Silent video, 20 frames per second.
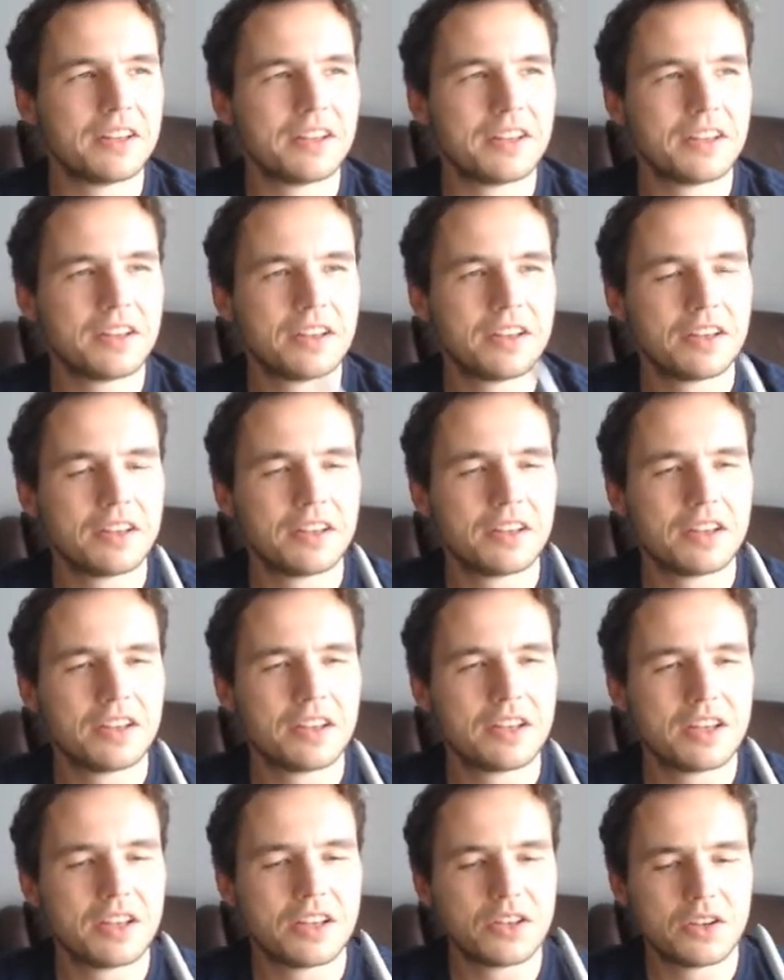
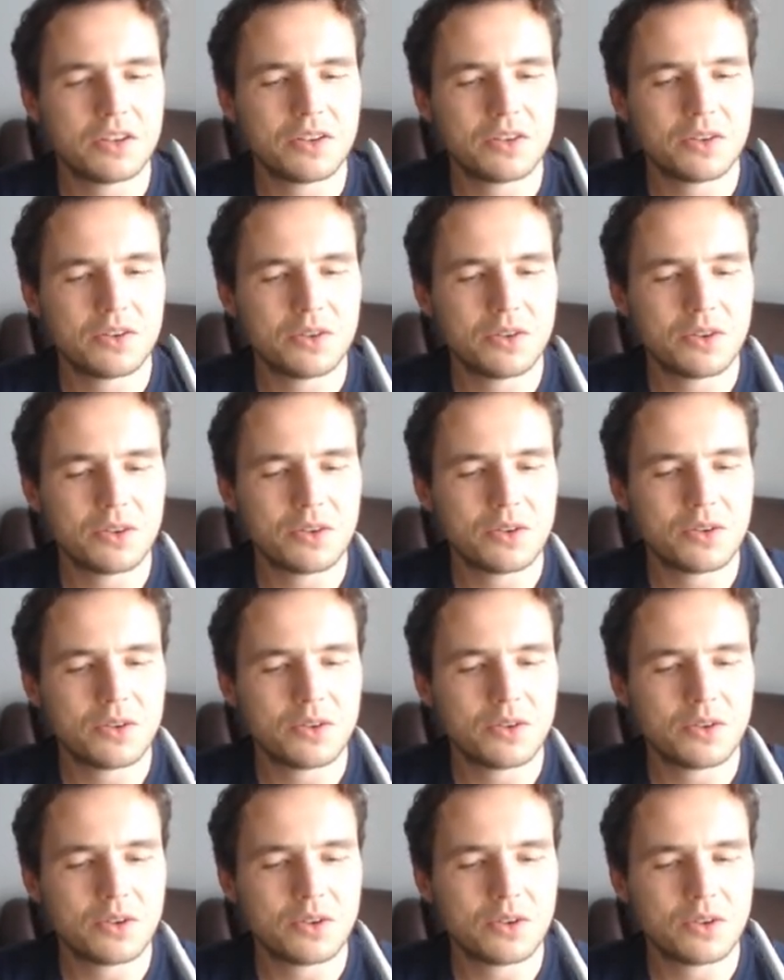
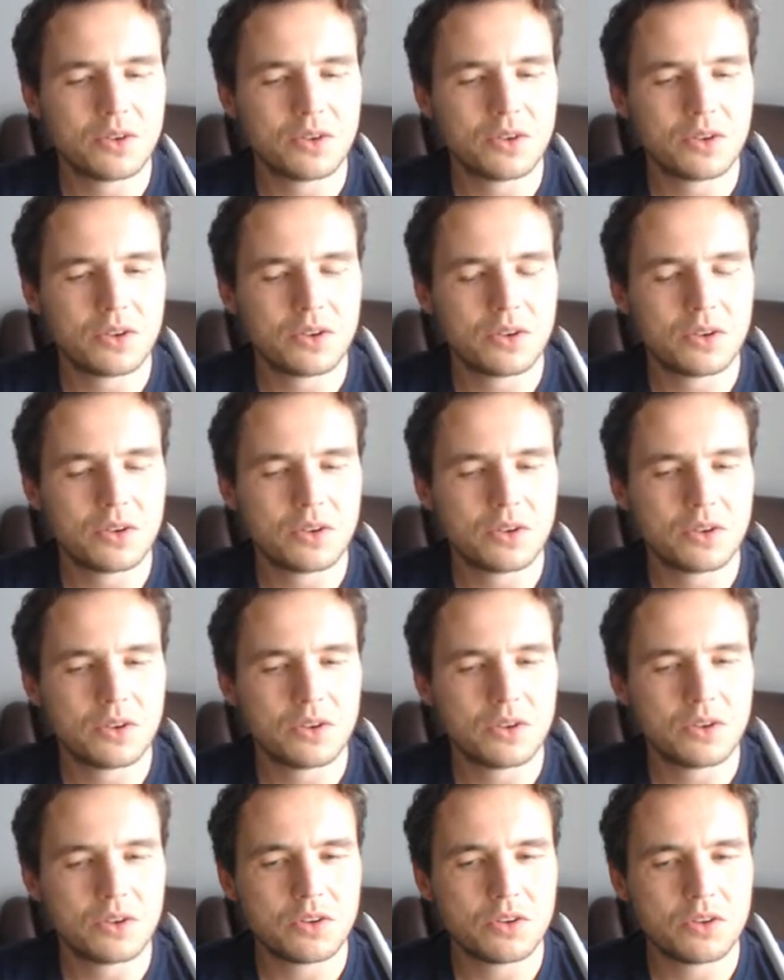
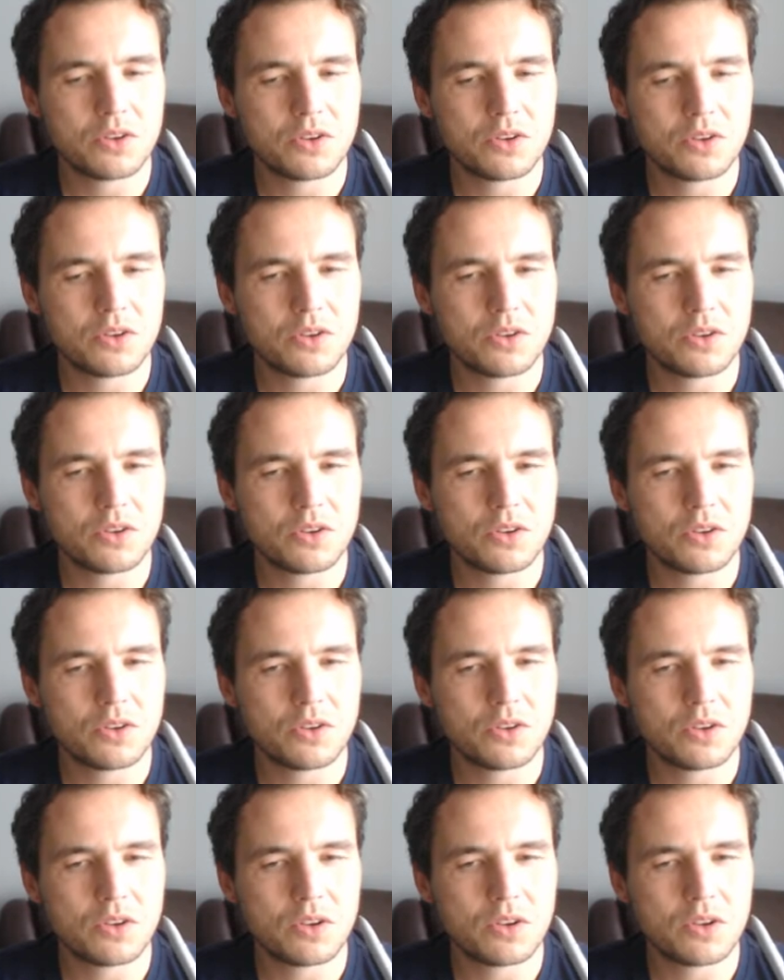
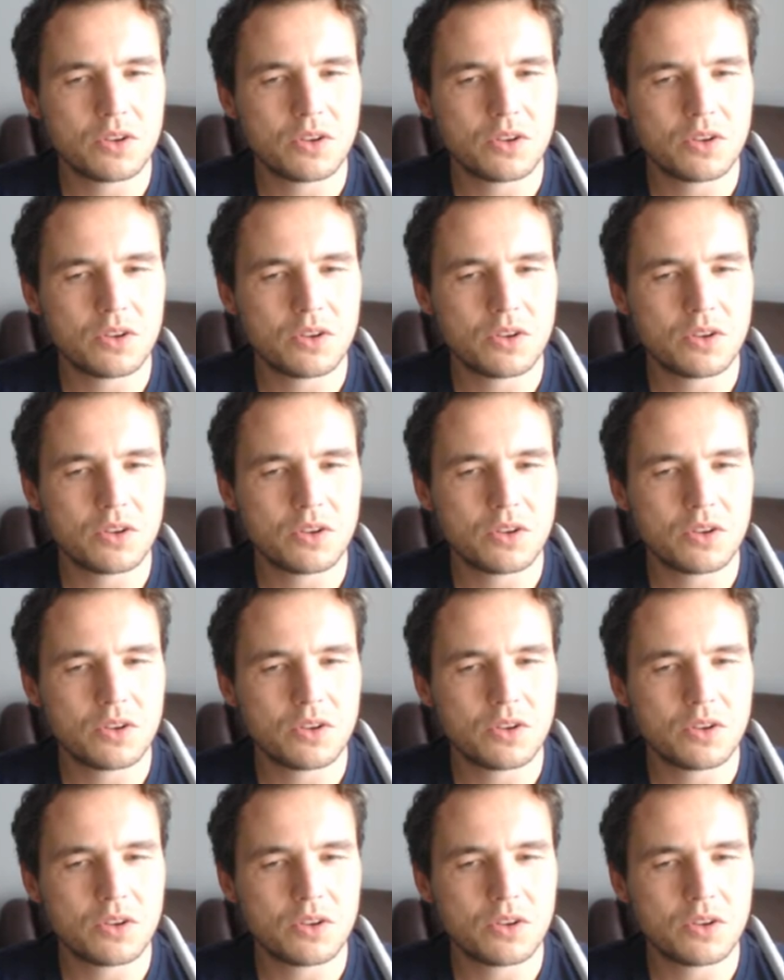[no speech]